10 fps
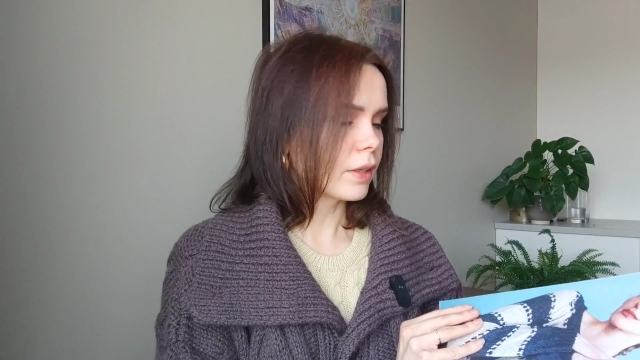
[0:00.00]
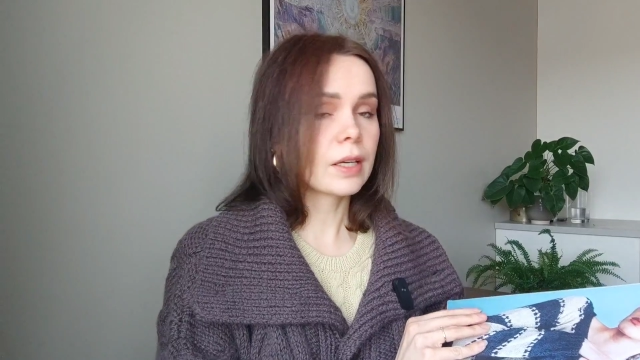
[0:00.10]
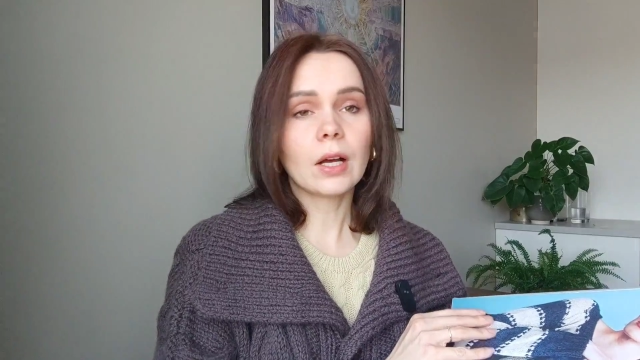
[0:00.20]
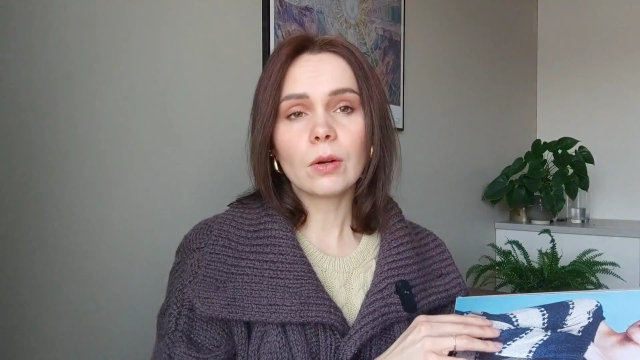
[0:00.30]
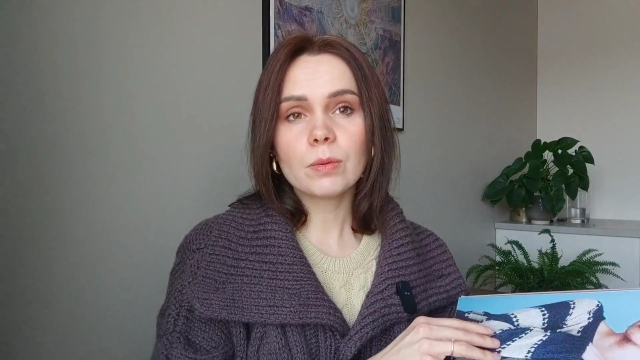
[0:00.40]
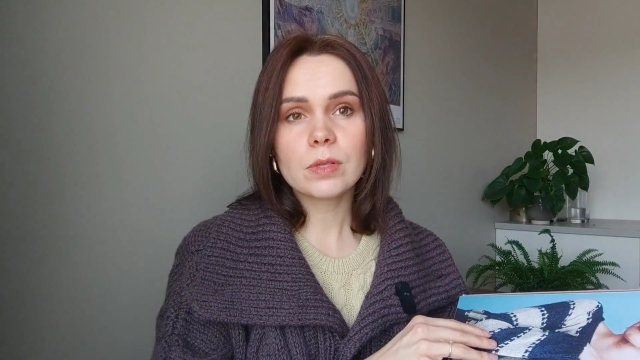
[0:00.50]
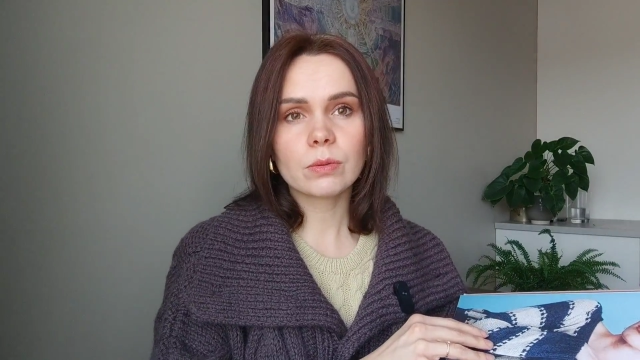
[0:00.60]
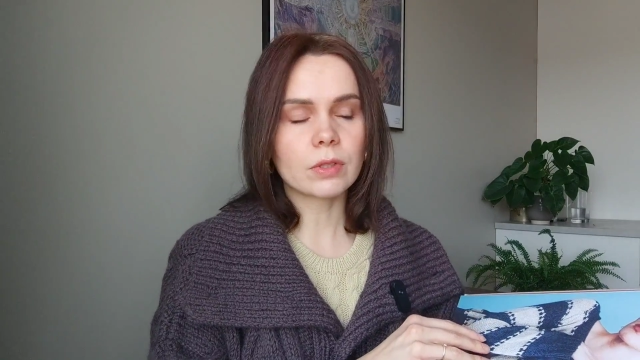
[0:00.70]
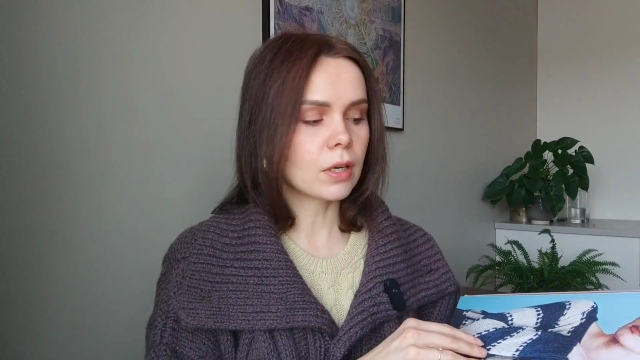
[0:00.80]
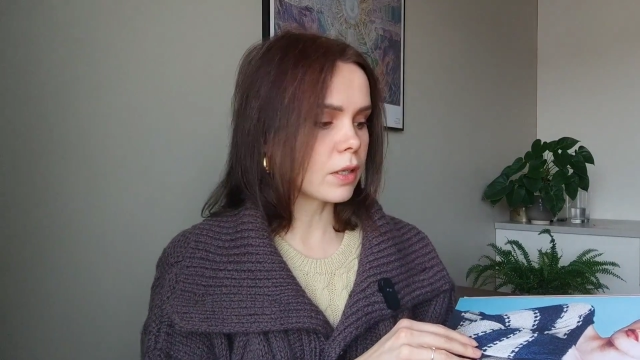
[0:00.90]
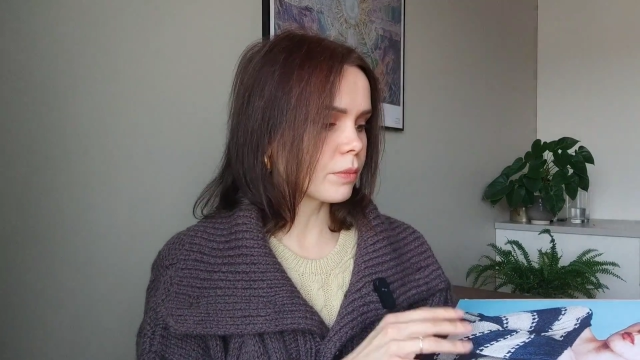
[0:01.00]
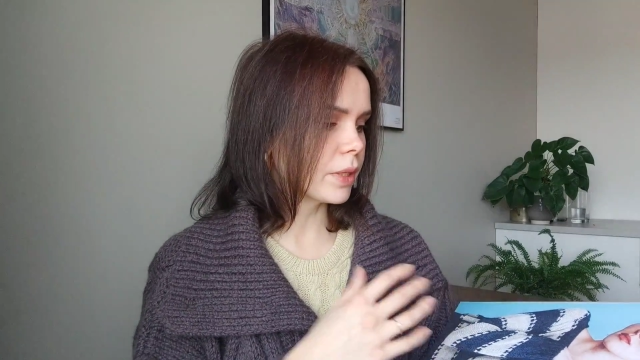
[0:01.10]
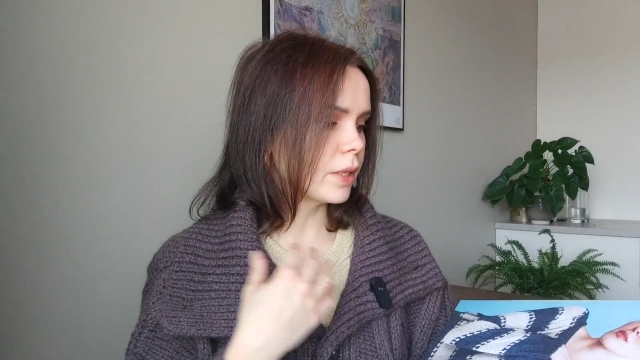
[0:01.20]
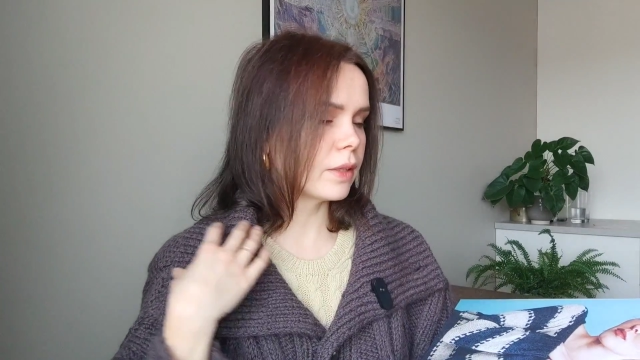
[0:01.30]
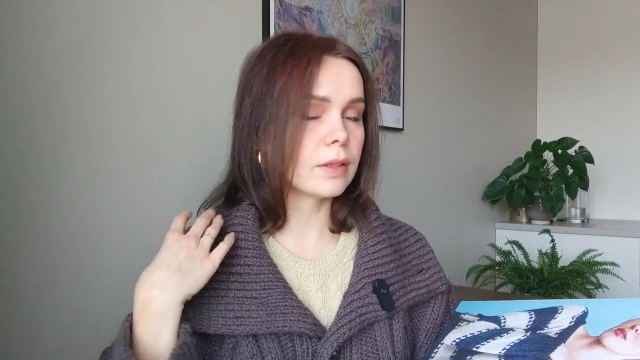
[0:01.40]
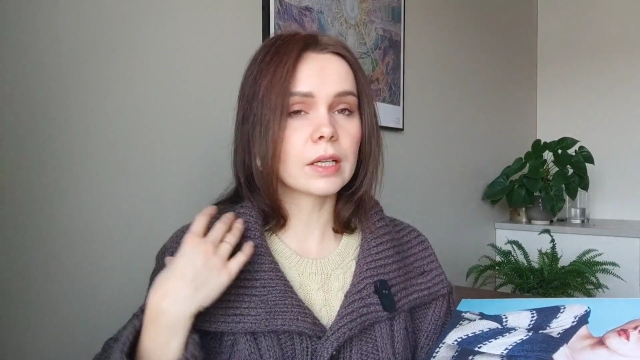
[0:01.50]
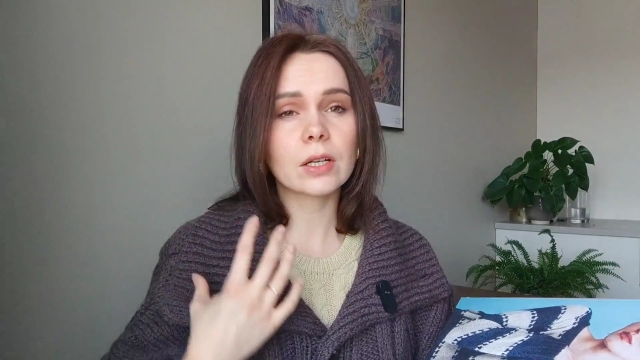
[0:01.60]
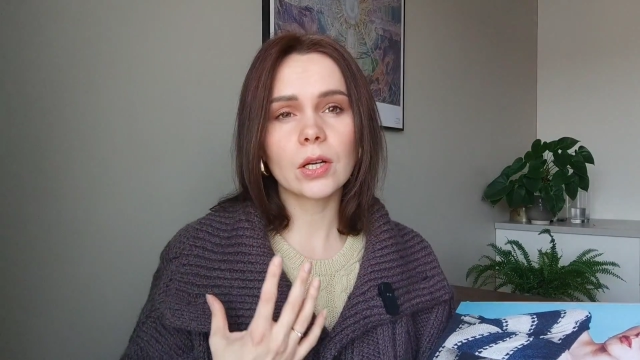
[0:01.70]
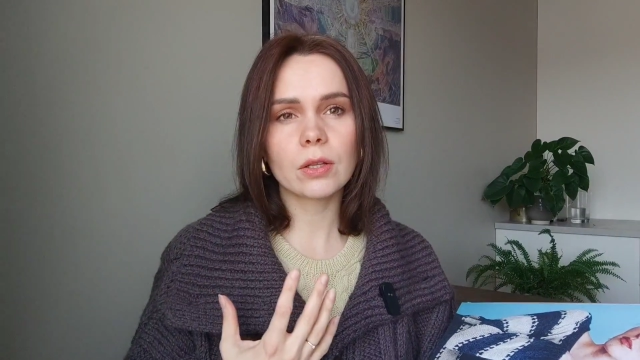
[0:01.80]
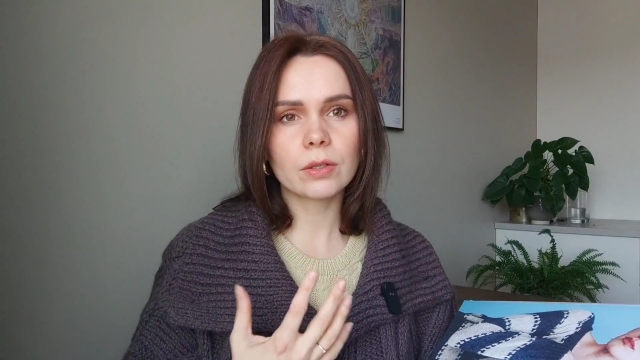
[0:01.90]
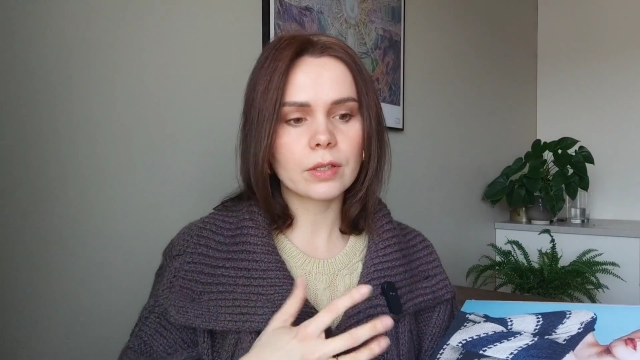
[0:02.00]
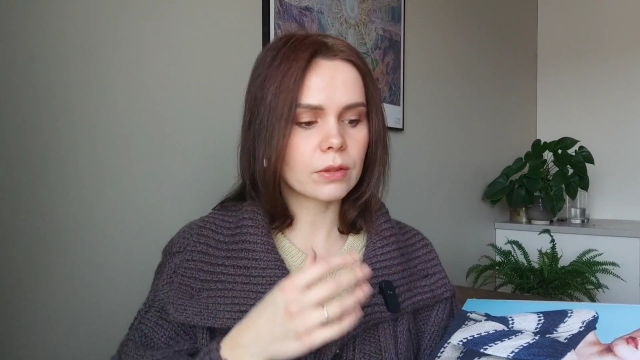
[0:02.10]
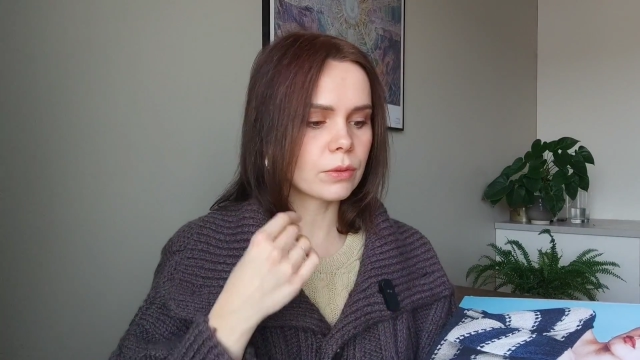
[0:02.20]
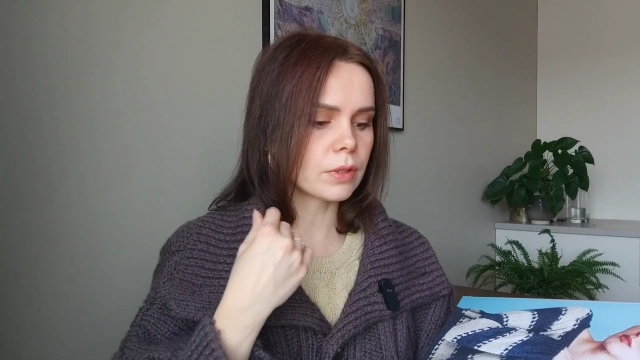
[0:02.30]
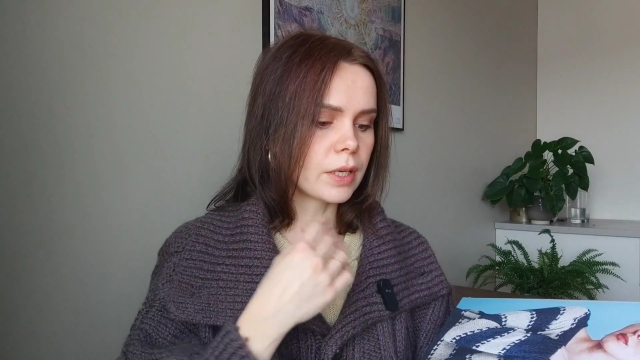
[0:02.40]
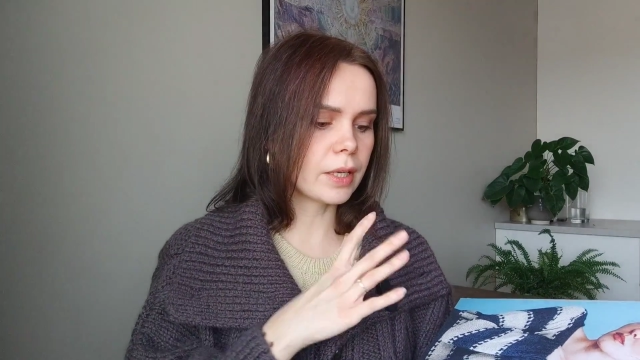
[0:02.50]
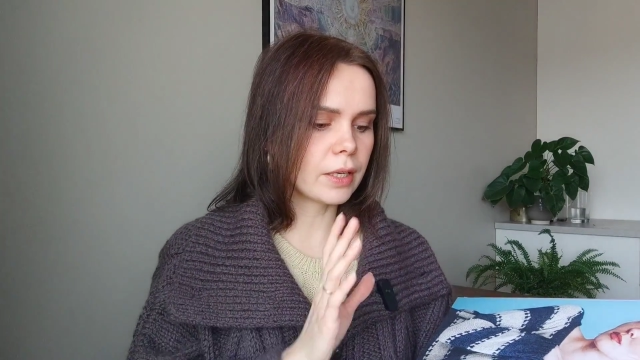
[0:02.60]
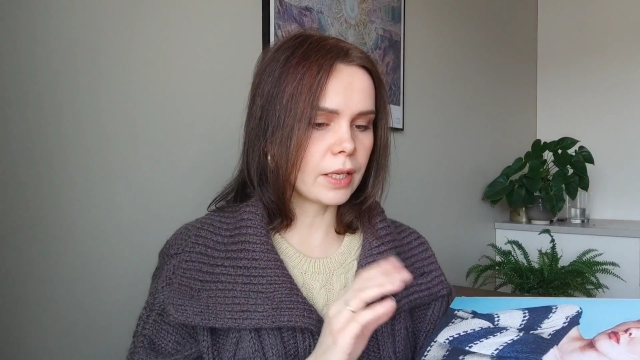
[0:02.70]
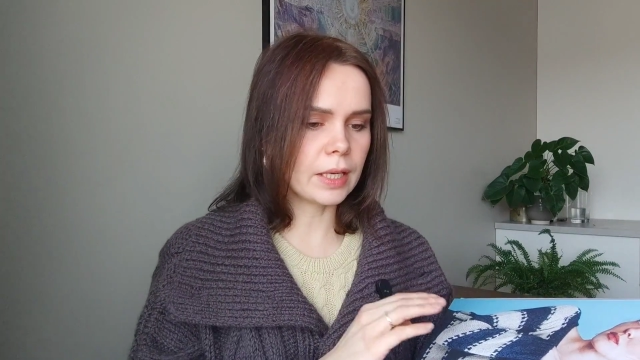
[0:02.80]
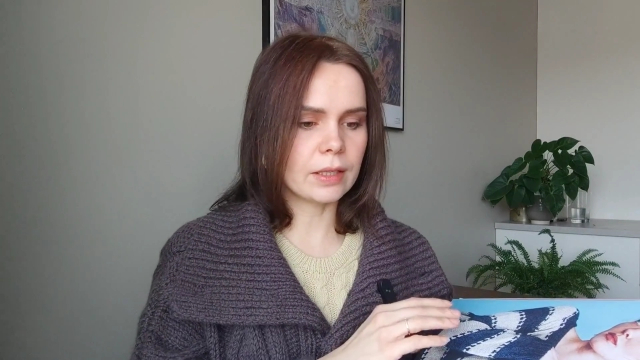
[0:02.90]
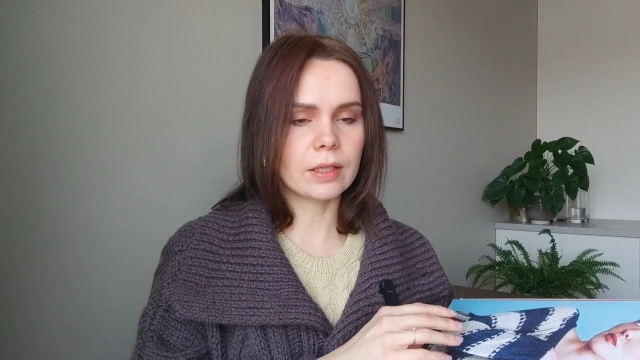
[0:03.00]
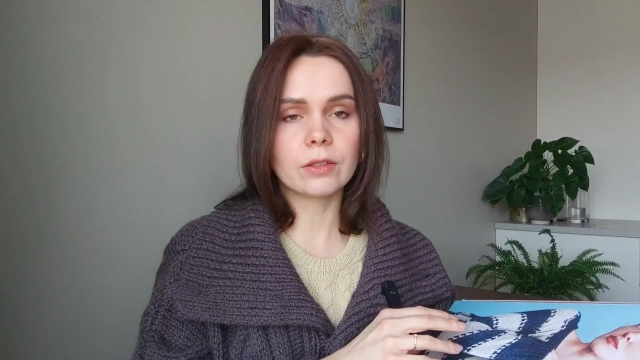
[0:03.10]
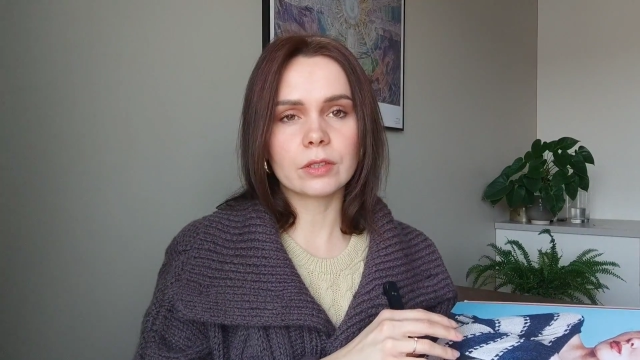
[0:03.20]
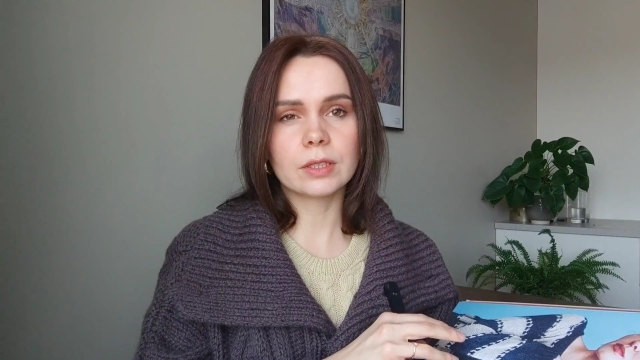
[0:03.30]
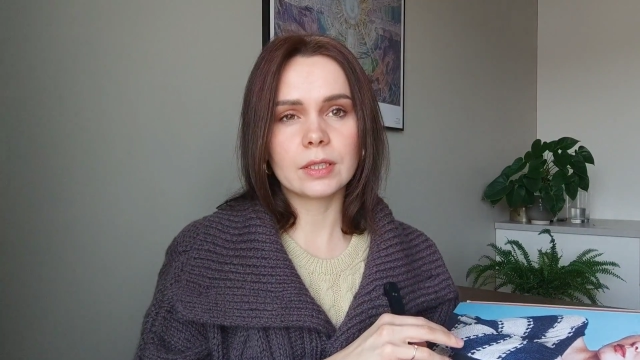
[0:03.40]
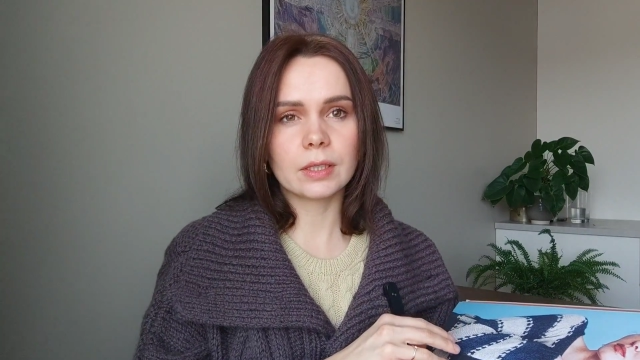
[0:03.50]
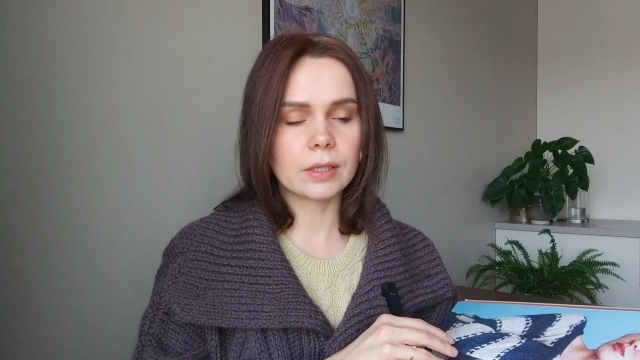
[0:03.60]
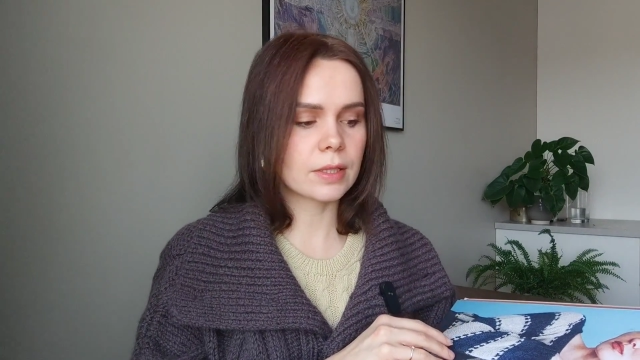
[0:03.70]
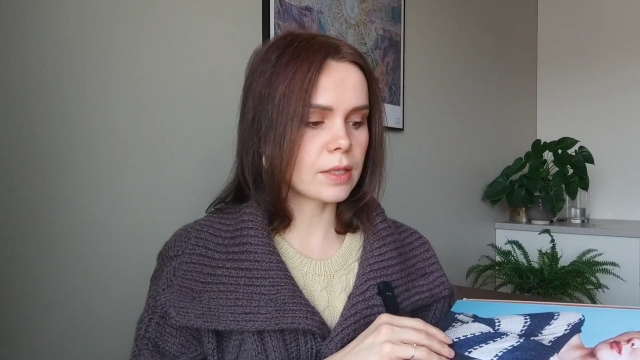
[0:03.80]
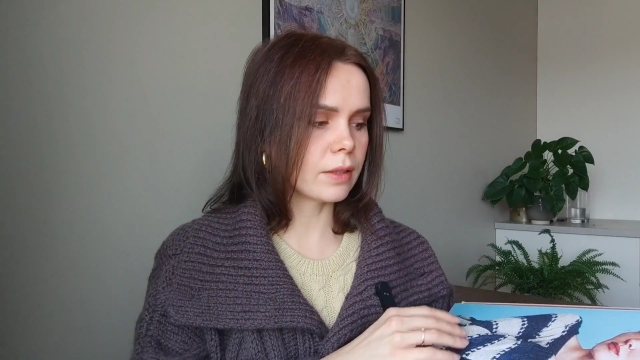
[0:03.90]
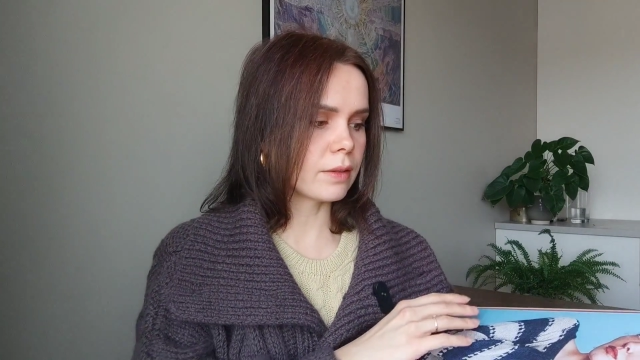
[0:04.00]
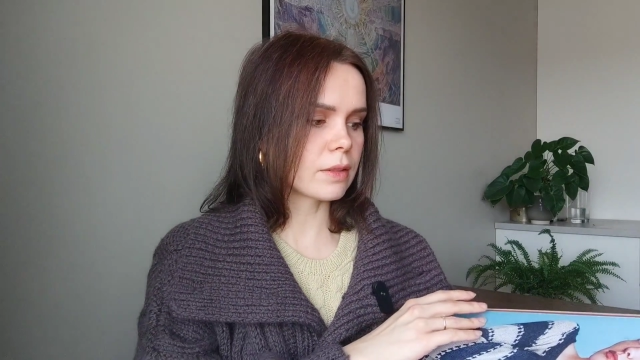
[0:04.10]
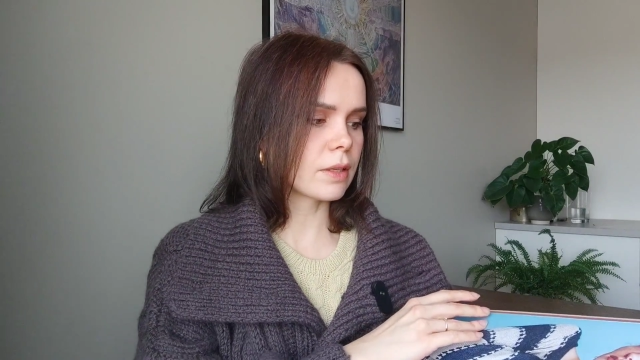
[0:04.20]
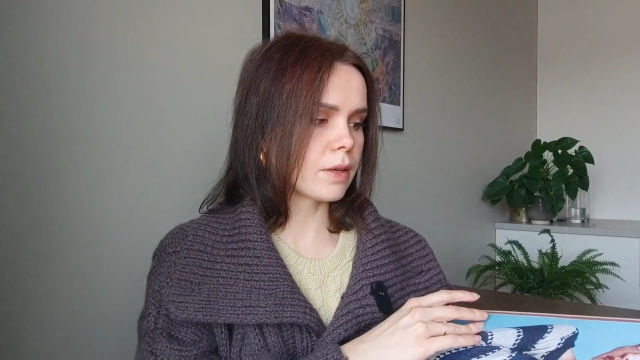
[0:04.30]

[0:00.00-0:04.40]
cuffs are made, the color, or any other details that